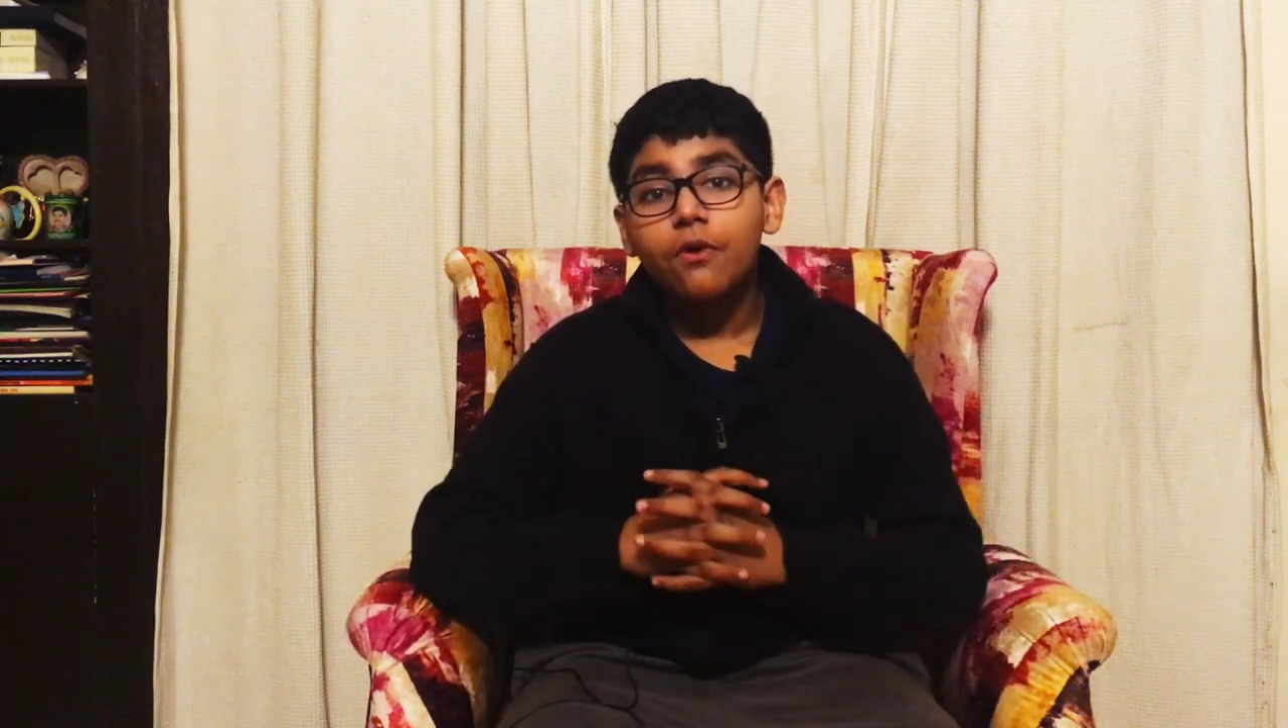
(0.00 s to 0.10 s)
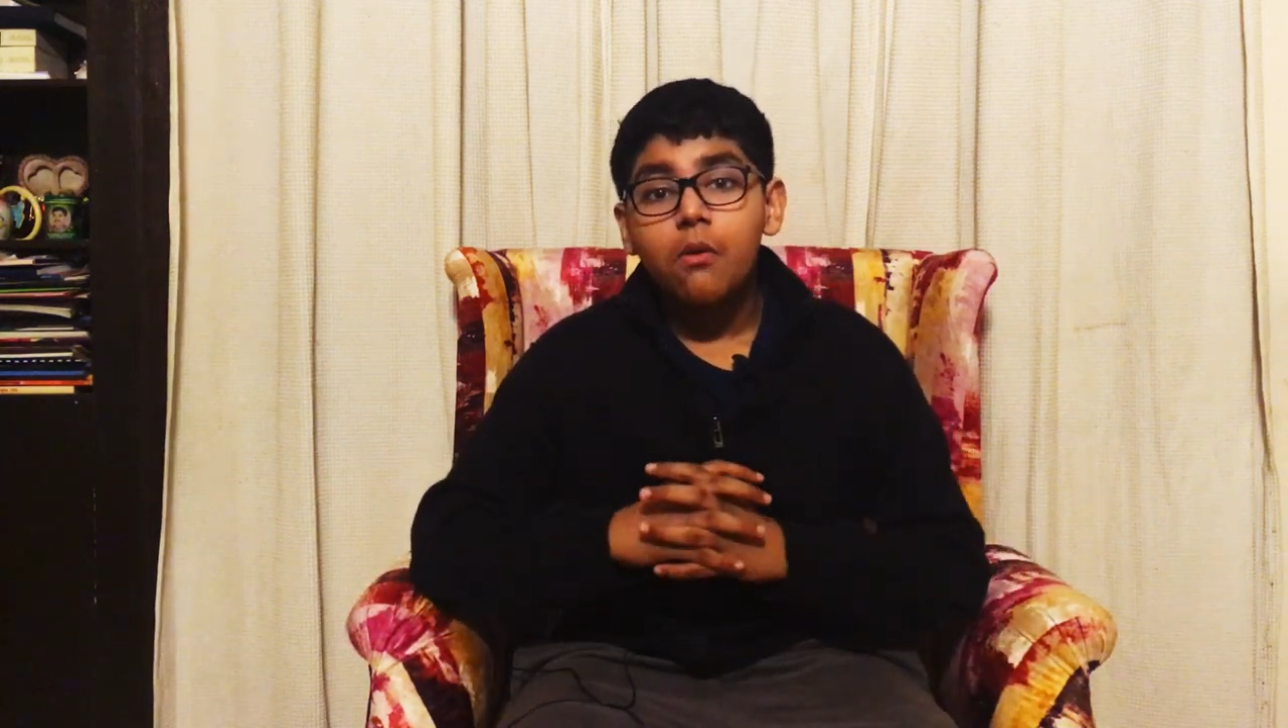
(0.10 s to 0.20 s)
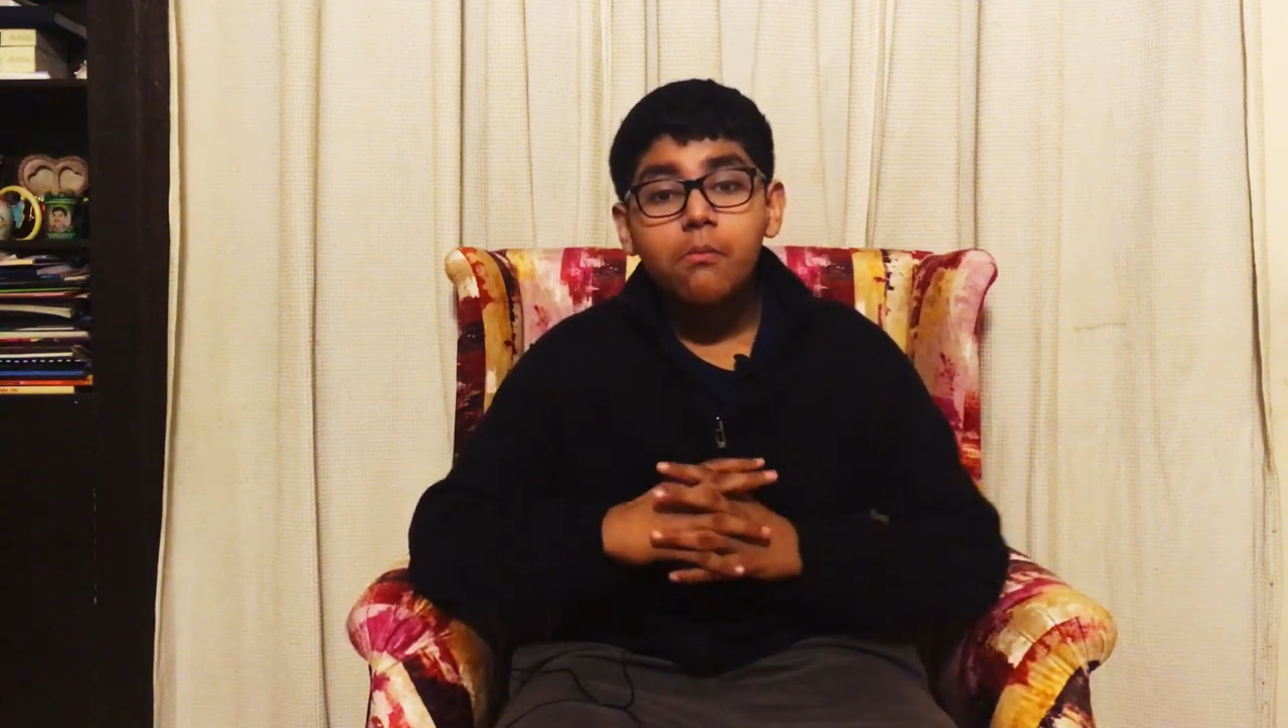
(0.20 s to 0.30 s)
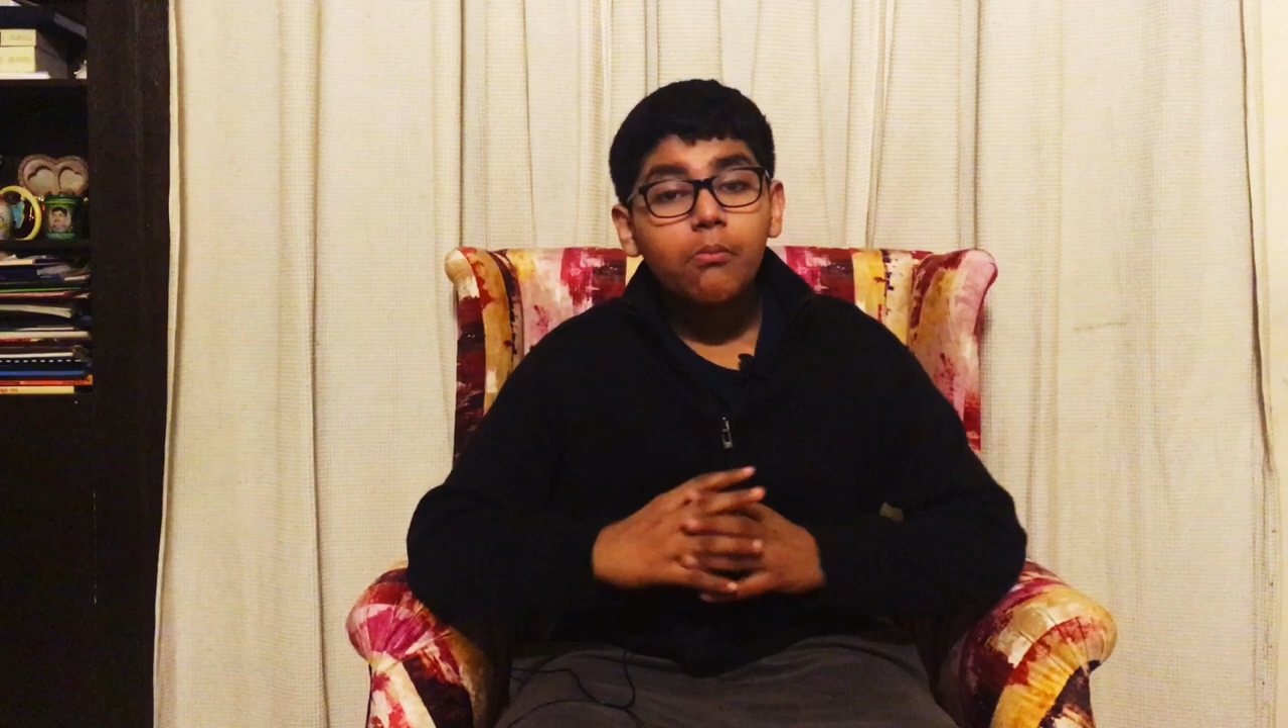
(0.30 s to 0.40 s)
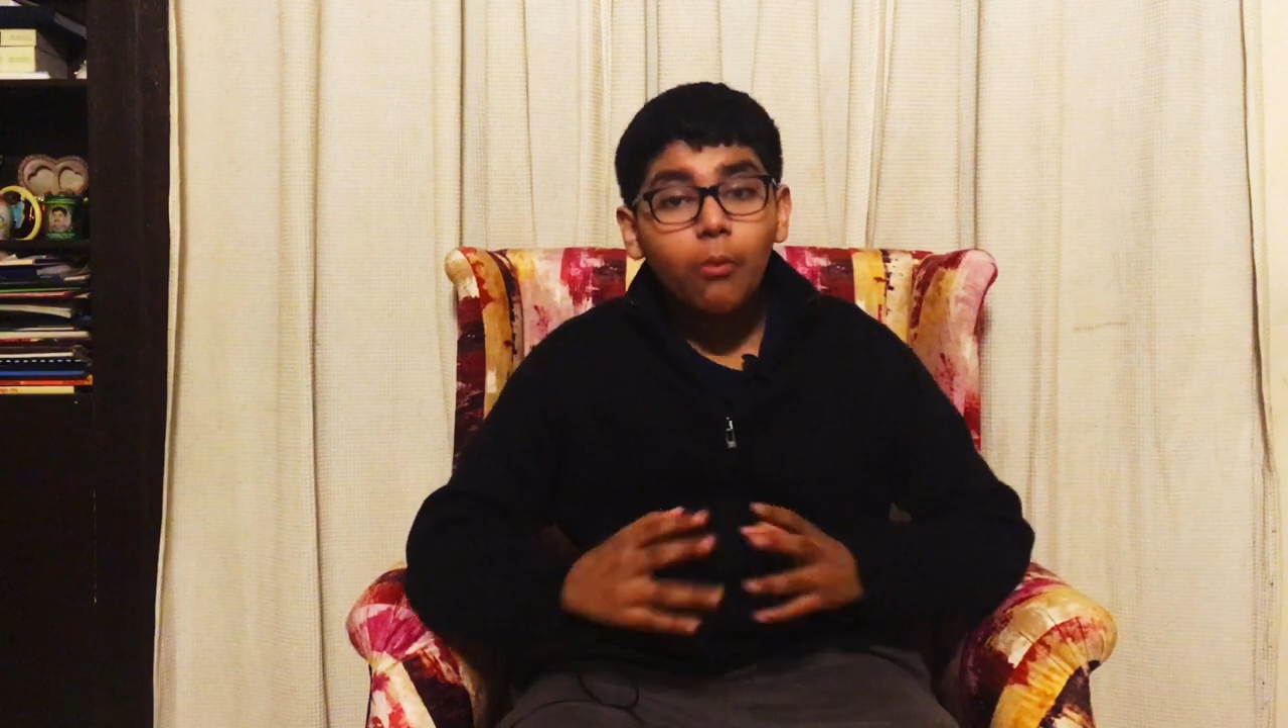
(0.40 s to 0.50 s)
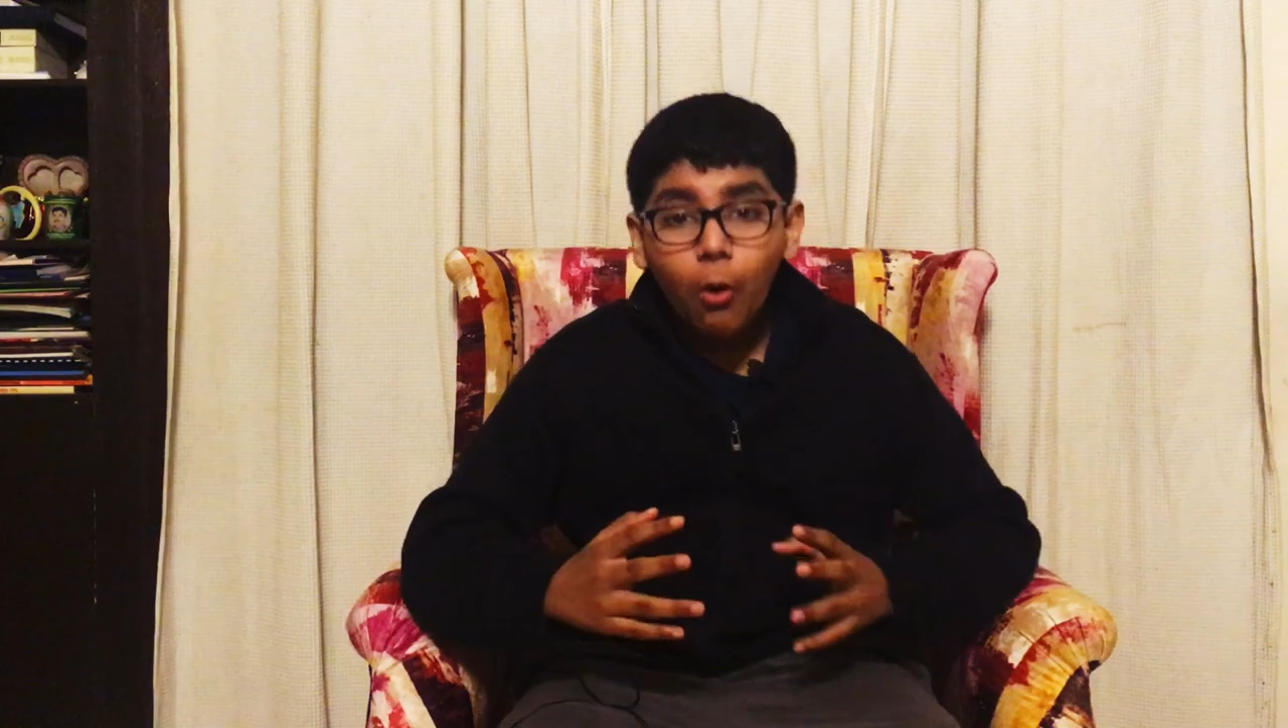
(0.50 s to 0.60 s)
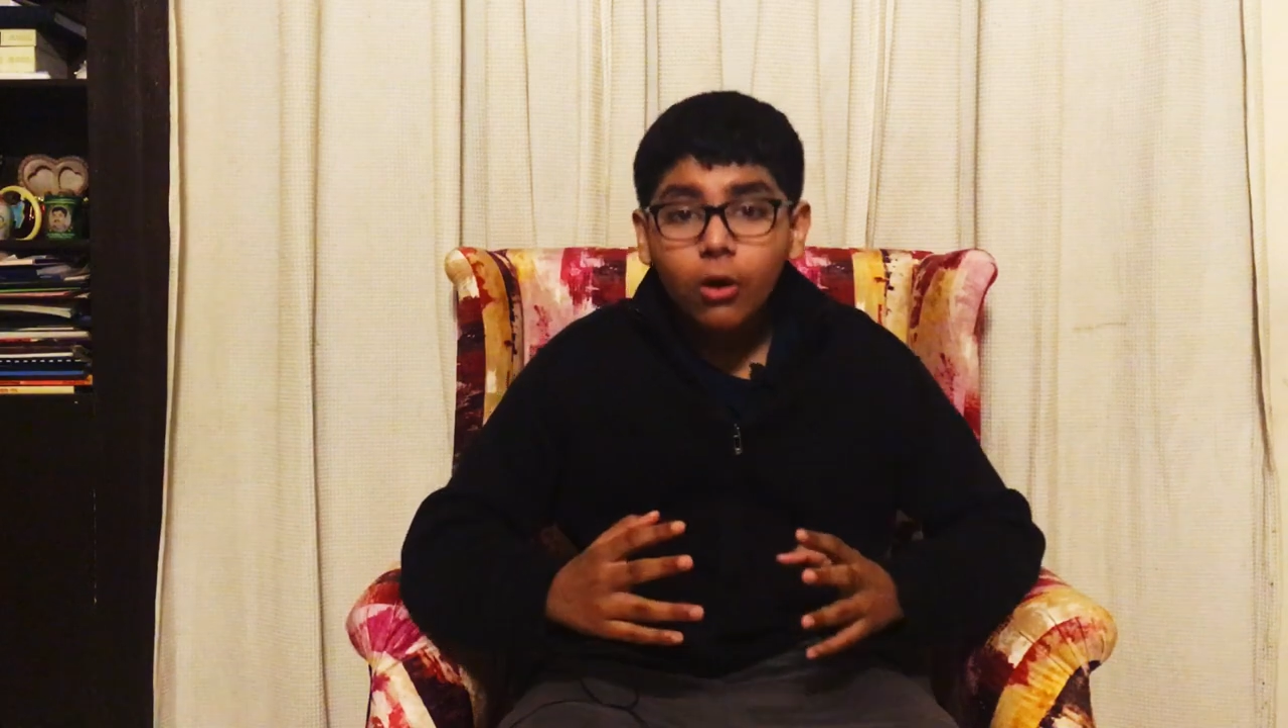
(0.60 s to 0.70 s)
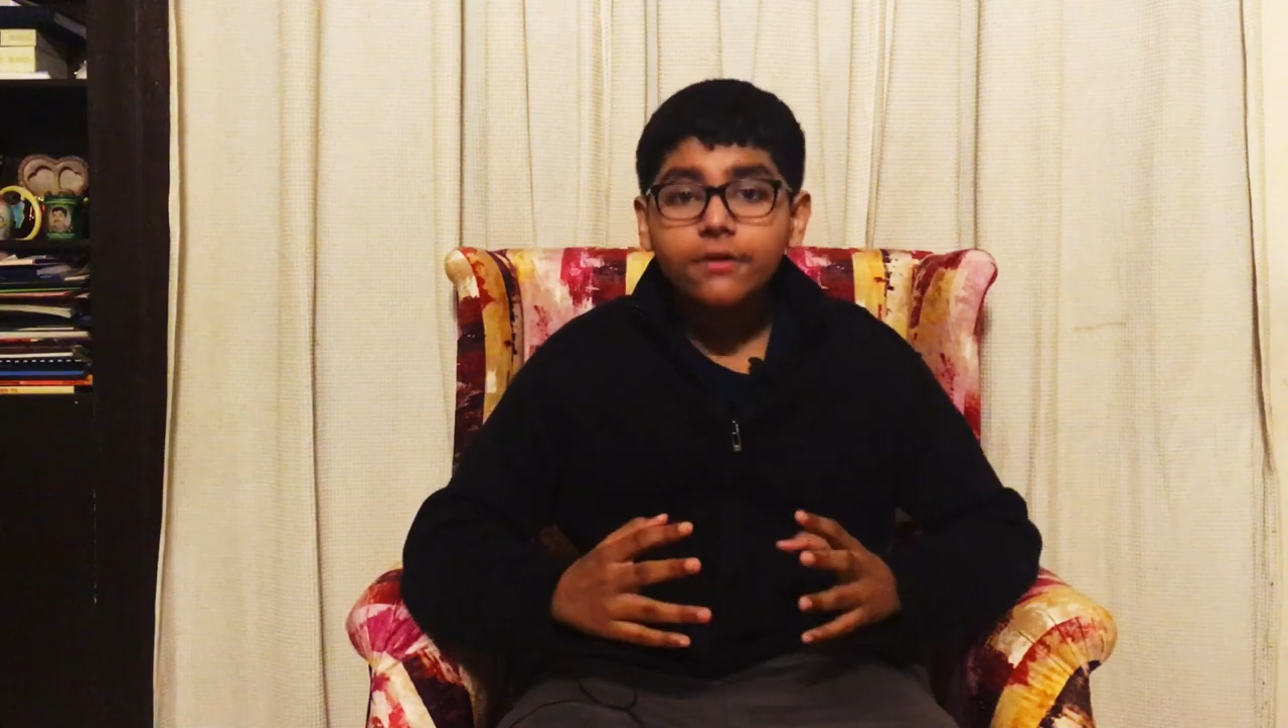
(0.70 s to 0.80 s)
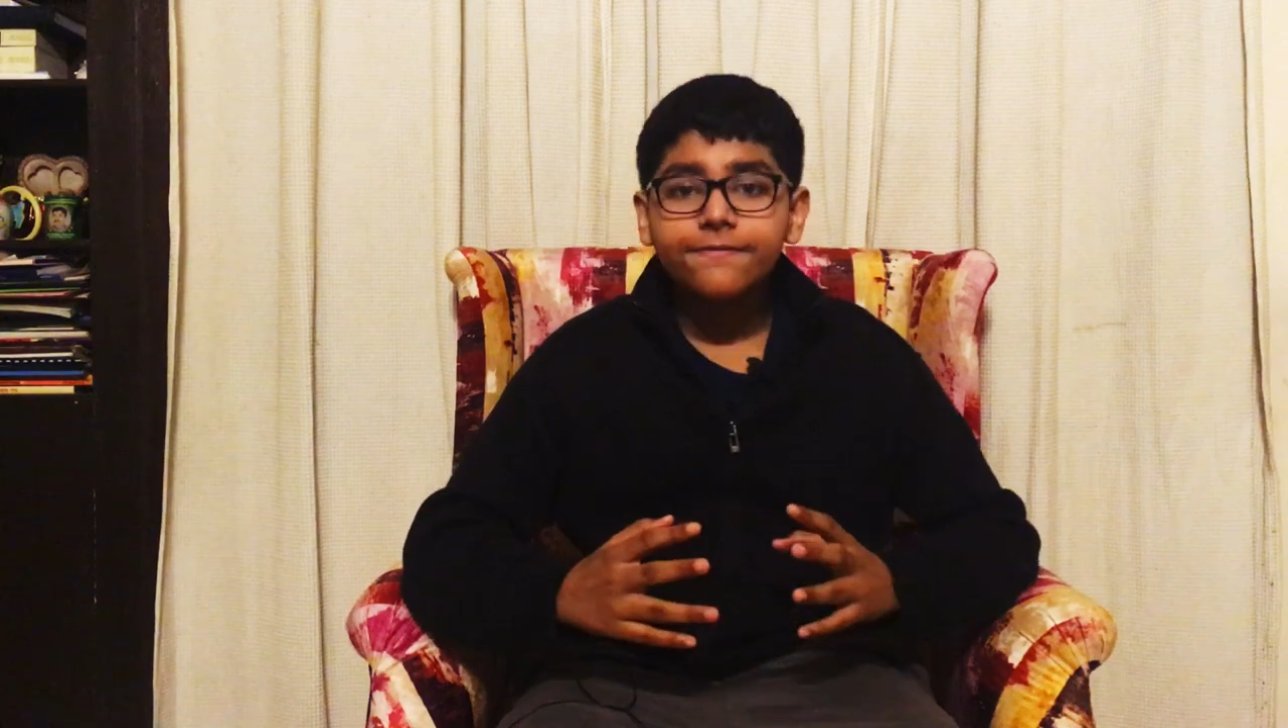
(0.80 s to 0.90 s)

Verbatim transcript: for more